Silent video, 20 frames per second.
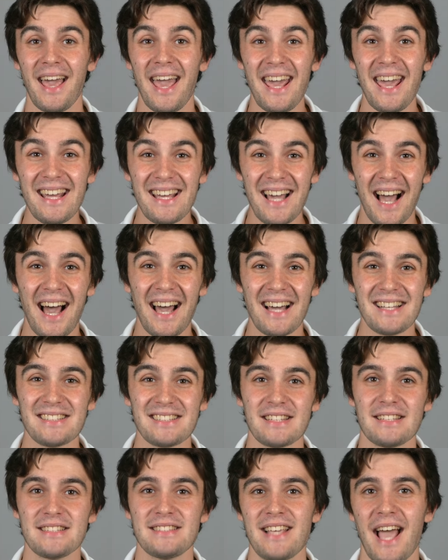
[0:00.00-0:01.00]
Hey guys,
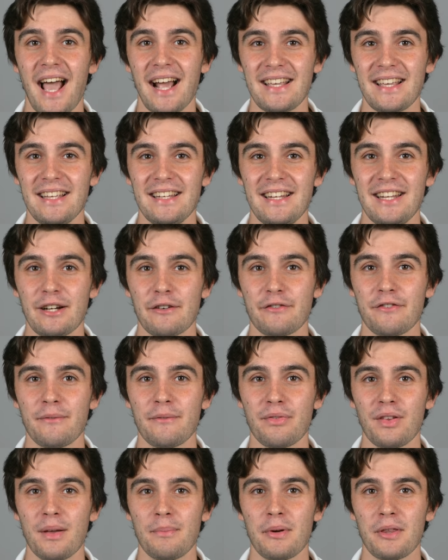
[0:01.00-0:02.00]
Zach Ginn here from
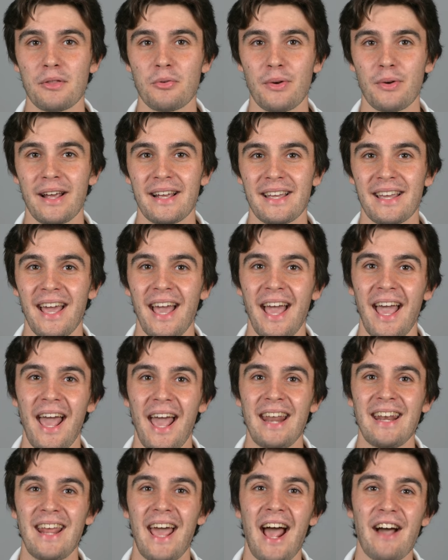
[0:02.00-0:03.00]
Flip with Rick.
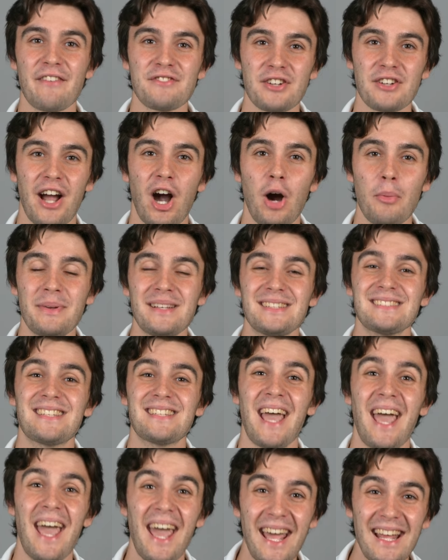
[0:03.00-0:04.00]
And after helping
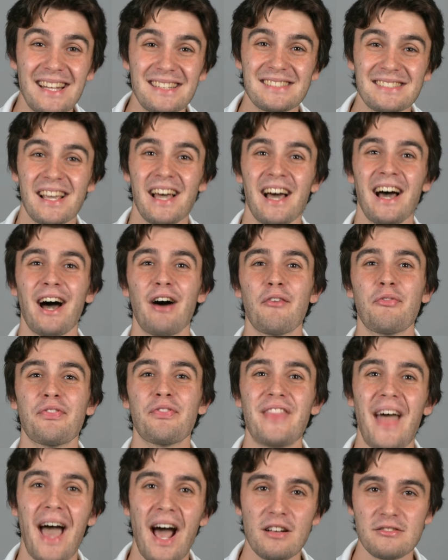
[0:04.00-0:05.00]
tens of
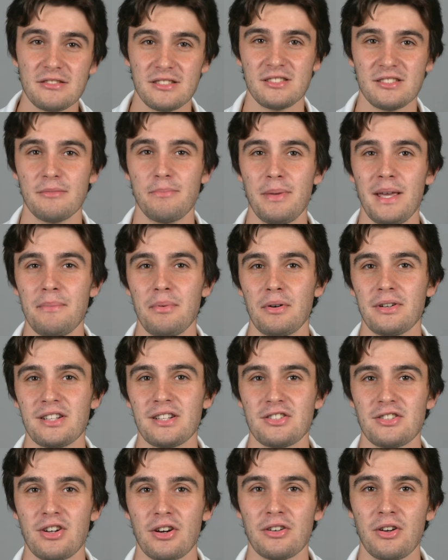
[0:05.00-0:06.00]
thousands of people get
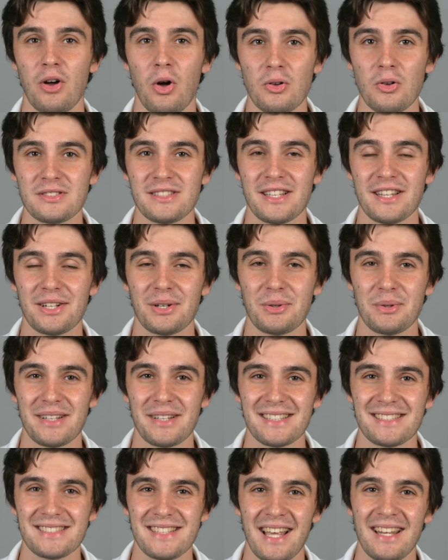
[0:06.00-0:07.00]
started in wholesaling real
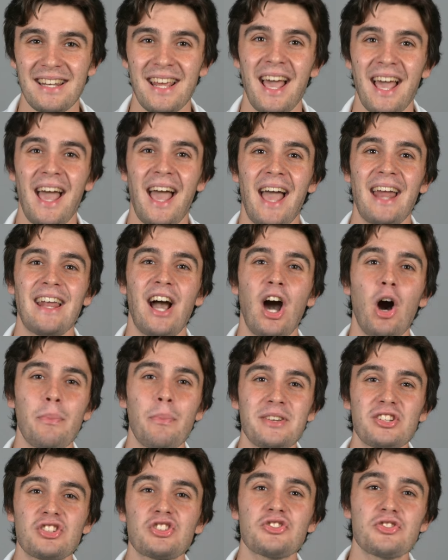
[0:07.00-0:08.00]
estate and
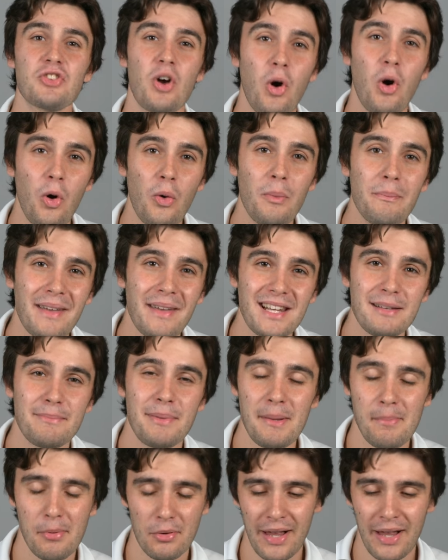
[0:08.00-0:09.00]
helping so many
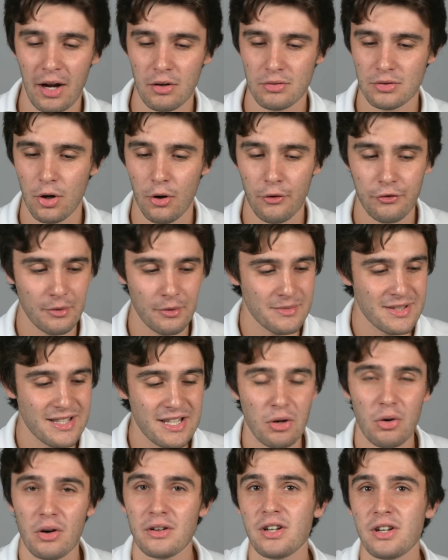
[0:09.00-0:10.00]
people out go from
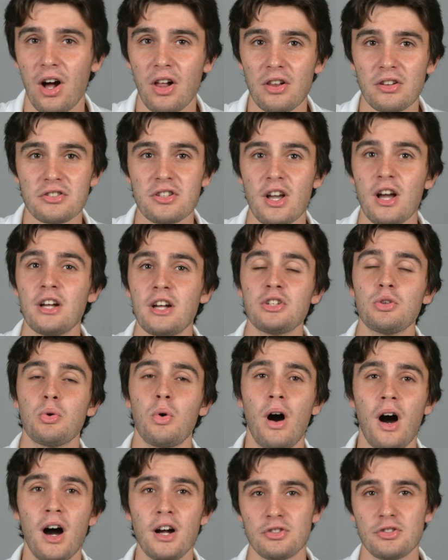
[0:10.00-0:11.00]
$0 to
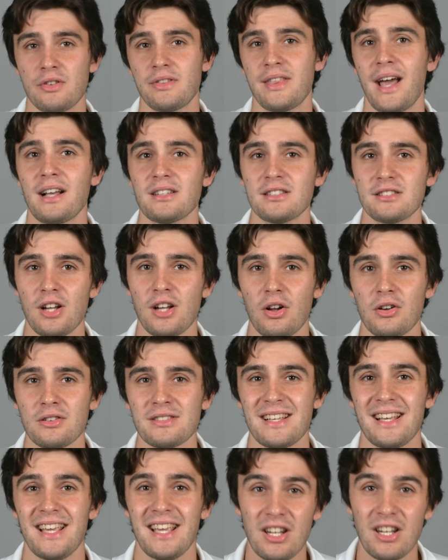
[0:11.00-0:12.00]
$100,000
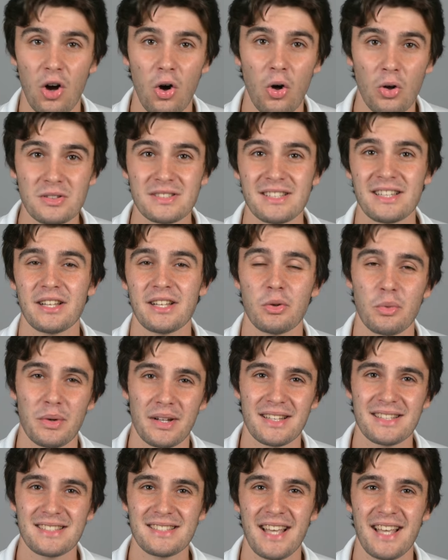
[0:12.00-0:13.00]
in wholesaling real
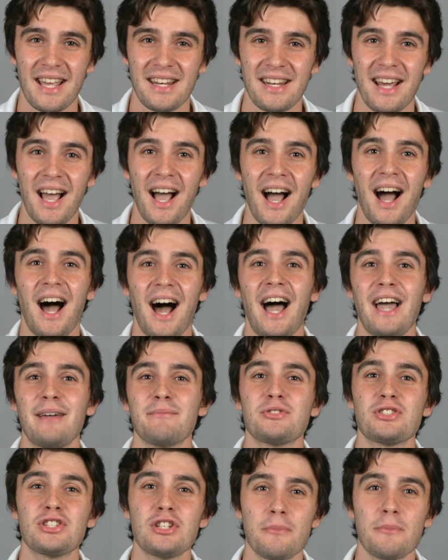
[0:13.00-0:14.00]
estate, I'm
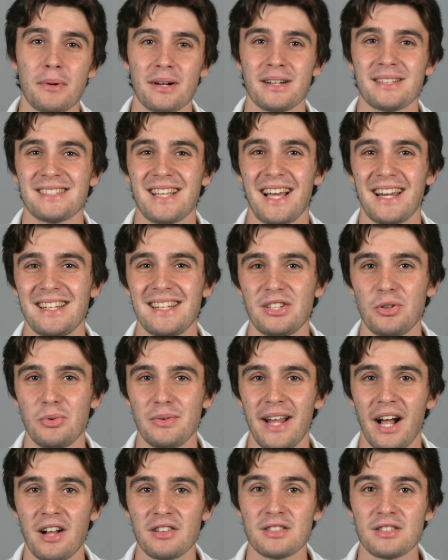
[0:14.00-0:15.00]
super excited to
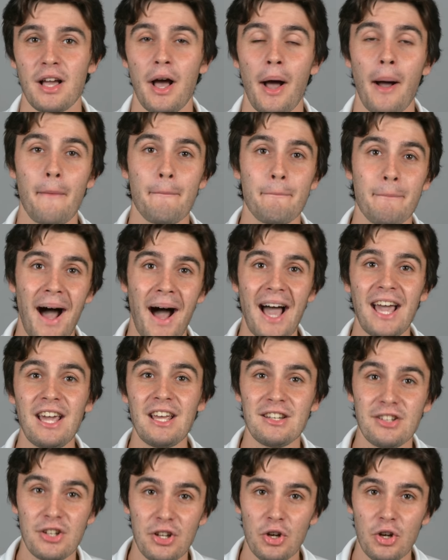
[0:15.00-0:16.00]
announce my
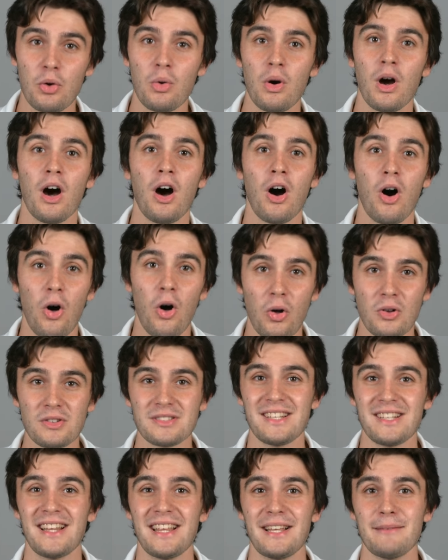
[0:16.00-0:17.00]
new
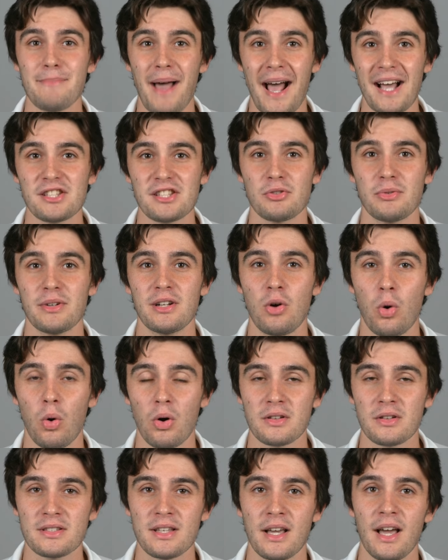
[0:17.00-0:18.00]
Wholesaling Mastery
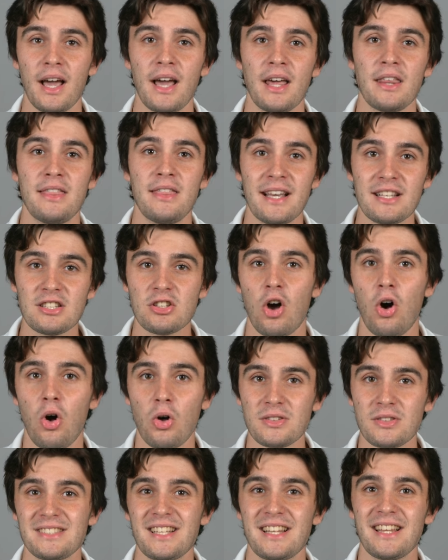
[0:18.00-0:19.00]
course. This
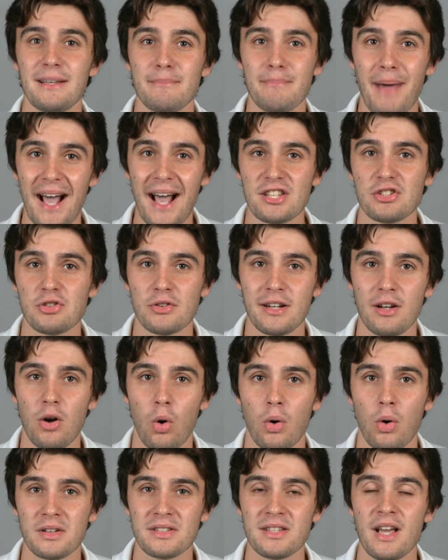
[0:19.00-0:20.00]
Wholesaling Mastery
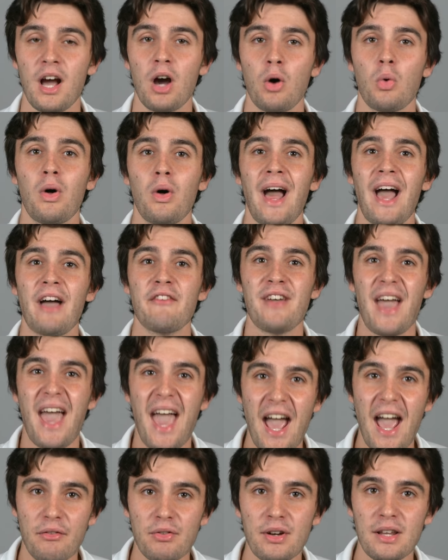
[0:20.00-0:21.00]
course will have
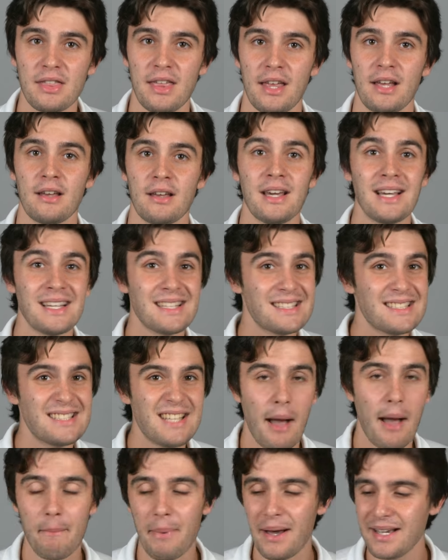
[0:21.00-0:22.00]
everything
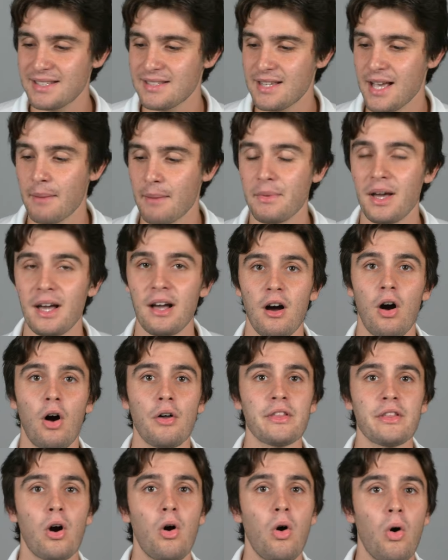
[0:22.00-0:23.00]
step-by-step on
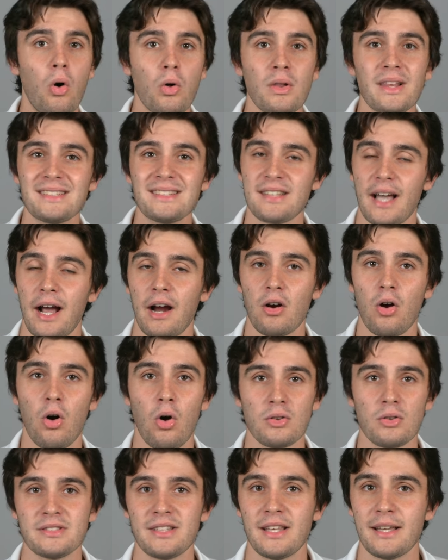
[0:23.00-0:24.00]
the whole entire
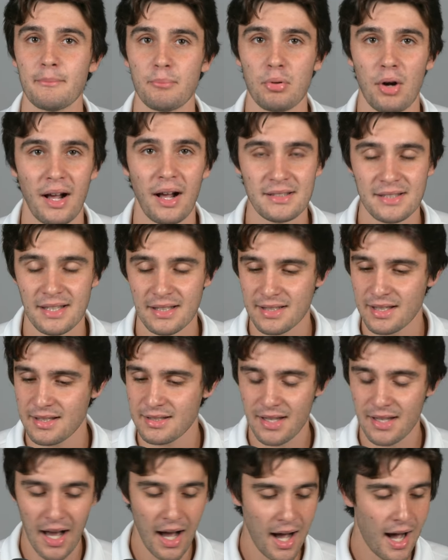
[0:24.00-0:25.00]
wholesaling processes.
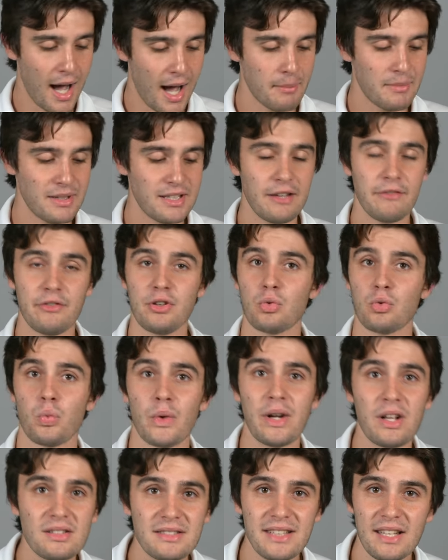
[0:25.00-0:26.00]
I'm gonna give you
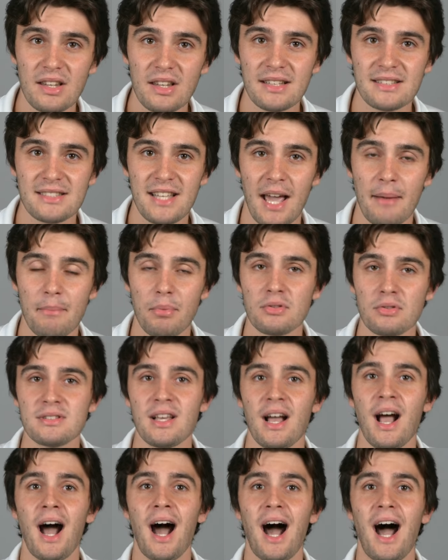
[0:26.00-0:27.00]
real deal examples.
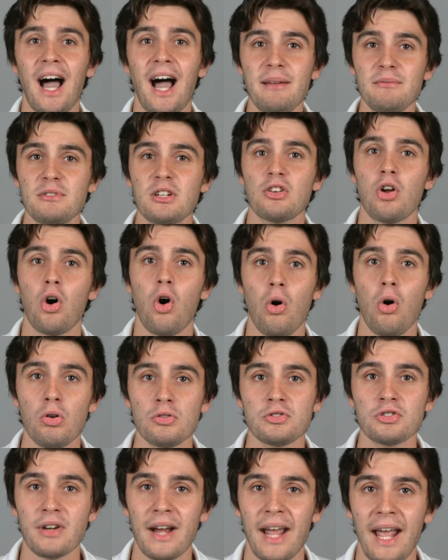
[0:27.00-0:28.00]
I'm gonna hold
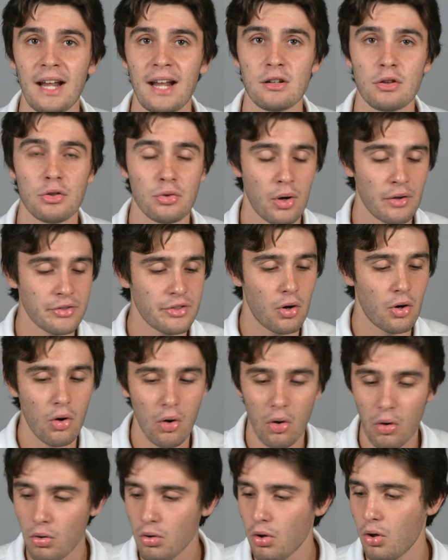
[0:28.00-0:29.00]
your hand throughout the
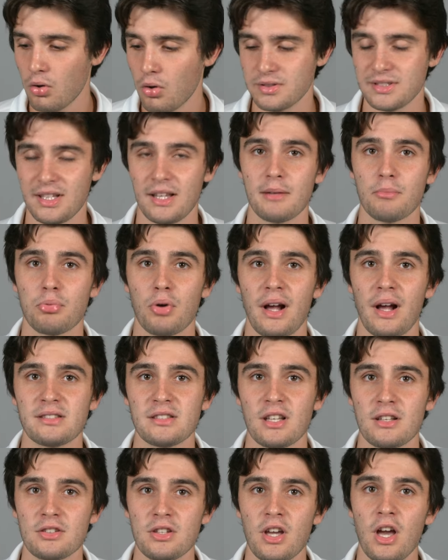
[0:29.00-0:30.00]
whole wholesaling
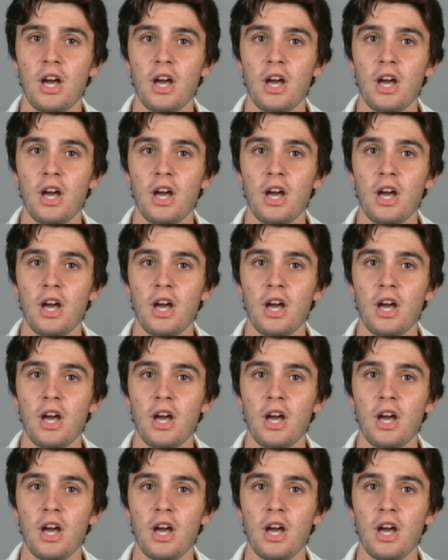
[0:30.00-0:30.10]
process.